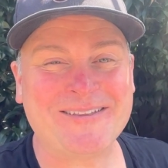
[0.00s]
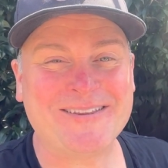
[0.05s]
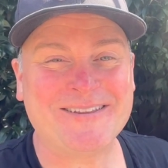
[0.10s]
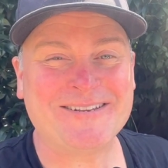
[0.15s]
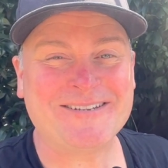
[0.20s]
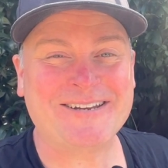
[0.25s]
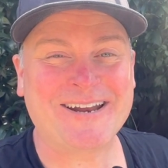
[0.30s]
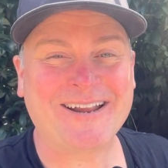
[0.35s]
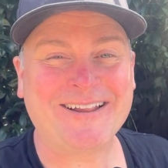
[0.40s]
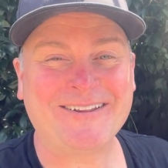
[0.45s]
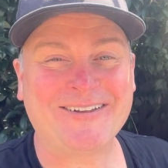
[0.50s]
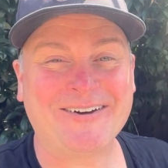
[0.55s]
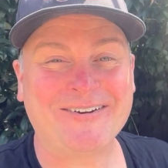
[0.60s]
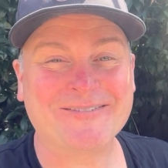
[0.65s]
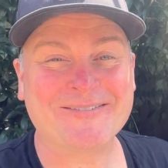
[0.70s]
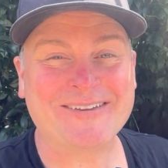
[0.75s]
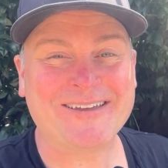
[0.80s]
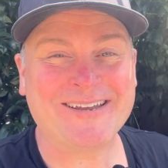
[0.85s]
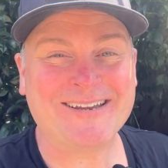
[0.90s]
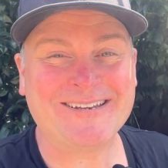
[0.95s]
the channel. I'm
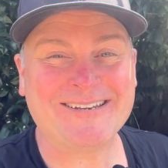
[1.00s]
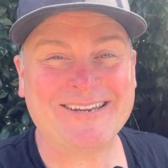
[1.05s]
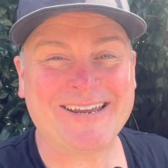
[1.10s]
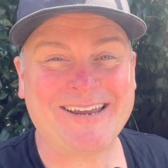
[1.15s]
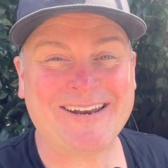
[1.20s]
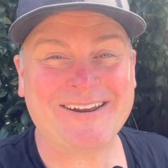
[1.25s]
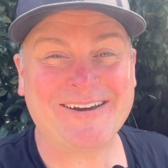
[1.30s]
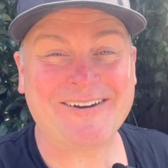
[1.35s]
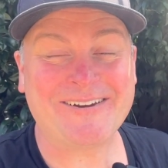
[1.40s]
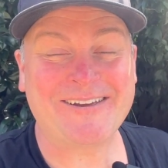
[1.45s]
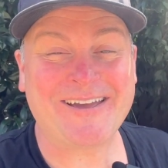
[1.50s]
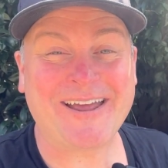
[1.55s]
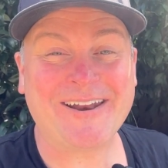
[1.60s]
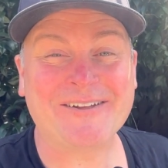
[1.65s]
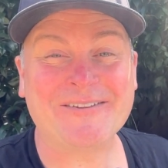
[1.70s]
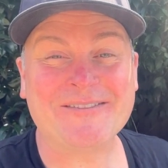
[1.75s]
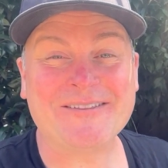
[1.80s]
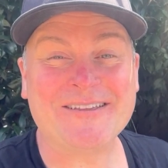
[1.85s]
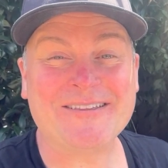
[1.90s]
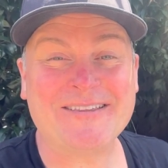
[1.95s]
King Dino, and
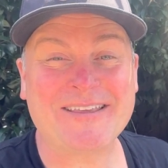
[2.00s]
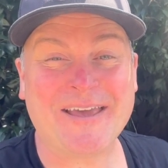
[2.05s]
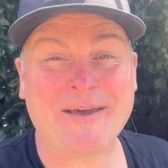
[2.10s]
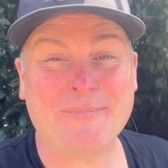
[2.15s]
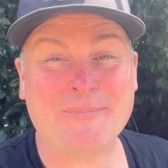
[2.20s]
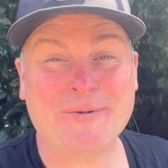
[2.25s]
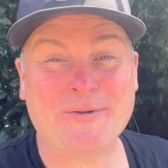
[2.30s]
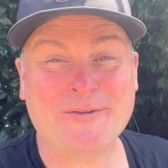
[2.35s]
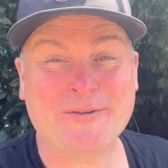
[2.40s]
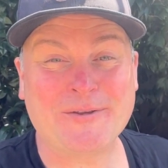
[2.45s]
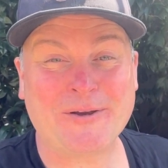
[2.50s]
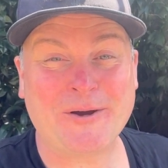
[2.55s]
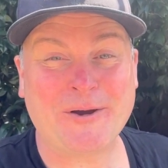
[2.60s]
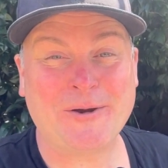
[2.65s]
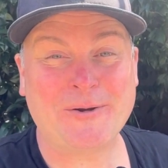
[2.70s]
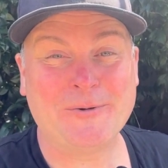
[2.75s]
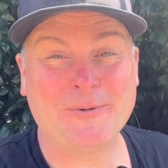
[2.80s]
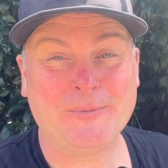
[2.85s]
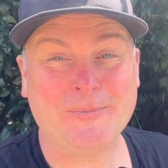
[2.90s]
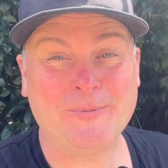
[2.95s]
on this
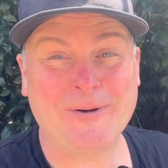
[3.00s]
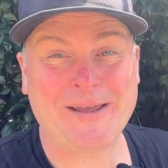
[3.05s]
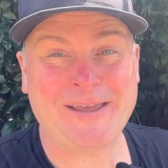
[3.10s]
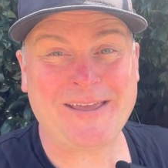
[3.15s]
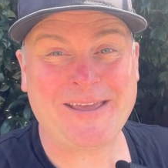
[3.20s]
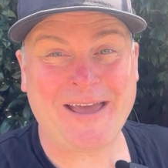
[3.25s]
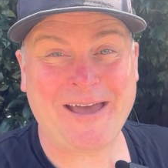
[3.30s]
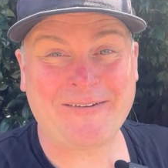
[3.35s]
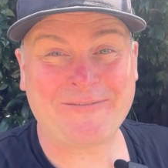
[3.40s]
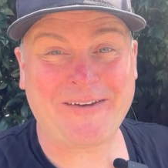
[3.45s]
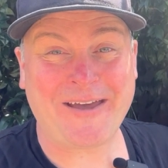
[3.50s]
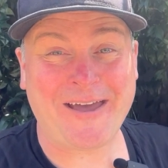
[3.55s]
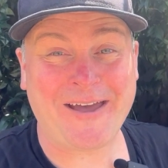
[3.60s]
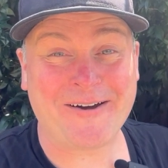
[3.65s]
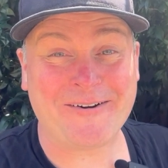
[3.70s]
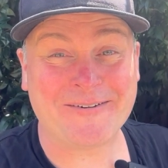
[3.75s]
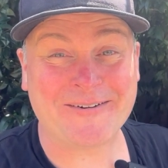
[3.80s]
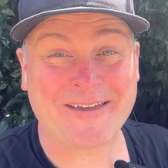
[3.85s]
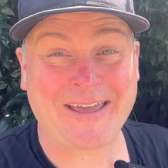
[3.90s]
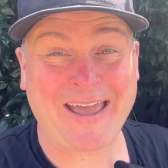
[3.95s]
episode we have
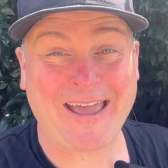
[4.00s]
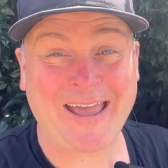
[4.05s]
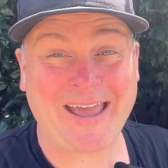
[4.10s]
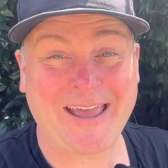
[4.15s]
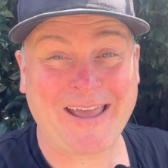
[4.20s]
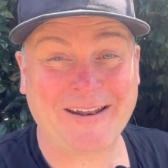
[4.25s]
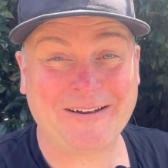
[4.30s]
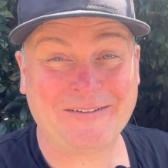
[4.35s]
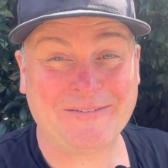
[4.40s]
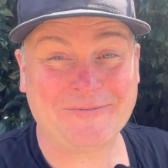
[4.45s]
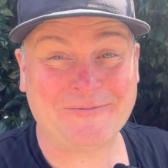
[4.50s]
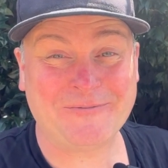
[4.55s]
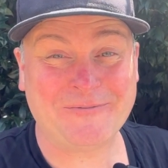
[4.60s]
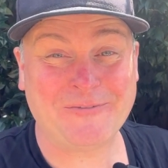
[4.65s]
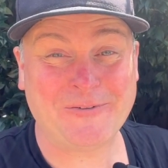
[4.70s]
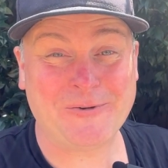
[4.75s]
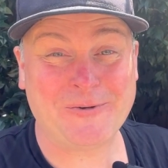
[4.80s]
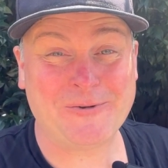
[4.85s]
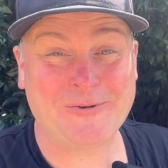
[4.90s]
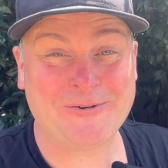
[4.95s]
our canned
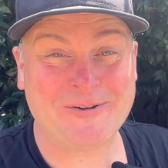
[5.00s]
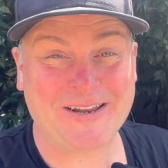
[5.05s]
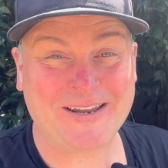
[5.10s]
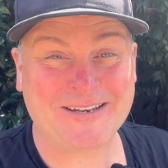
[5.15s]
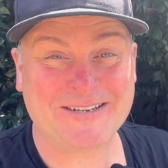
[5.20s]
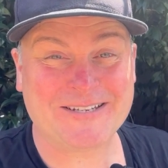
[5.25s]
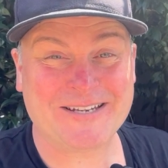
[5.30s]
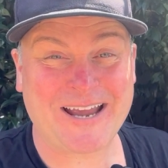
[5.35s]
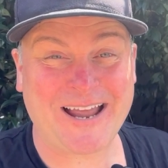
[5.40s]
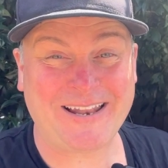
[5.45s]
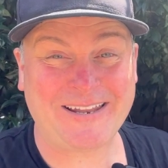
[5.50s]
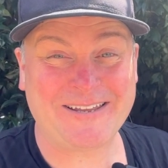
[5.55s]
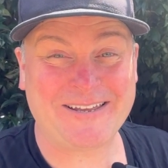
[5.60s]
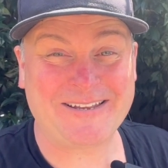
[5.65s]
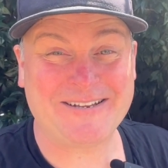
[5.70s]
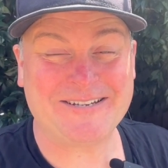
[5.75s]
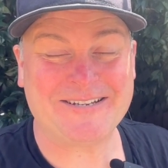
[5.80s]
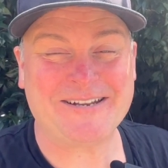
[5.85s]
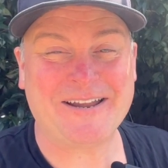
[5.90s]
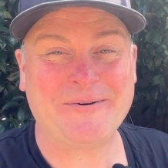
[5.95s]
food
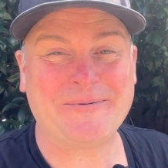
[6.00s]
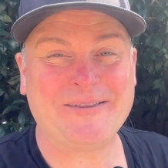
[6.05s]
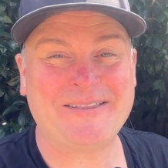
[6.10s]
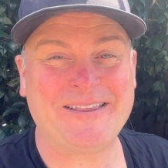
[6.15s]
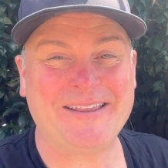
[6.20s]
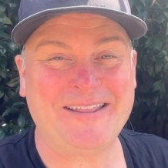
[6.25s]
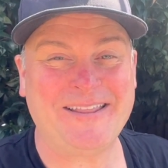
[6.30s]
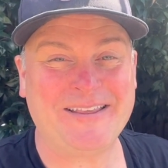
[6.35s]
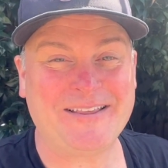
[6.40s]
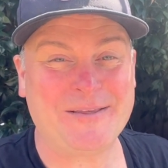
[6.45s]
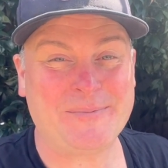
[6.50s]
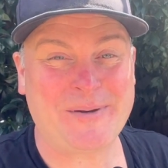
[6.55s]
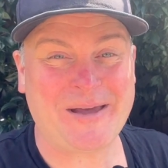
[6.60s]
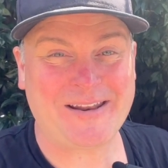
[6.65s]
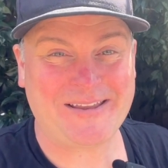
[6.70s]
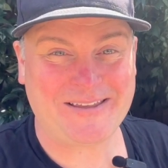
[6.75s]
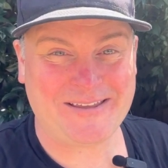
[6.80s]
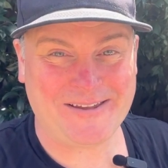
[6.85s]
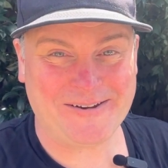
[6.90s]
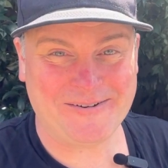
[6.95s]
challenge. Now, we did this about a
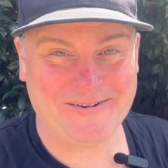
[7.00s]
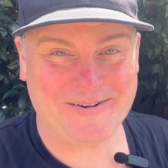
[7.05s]
year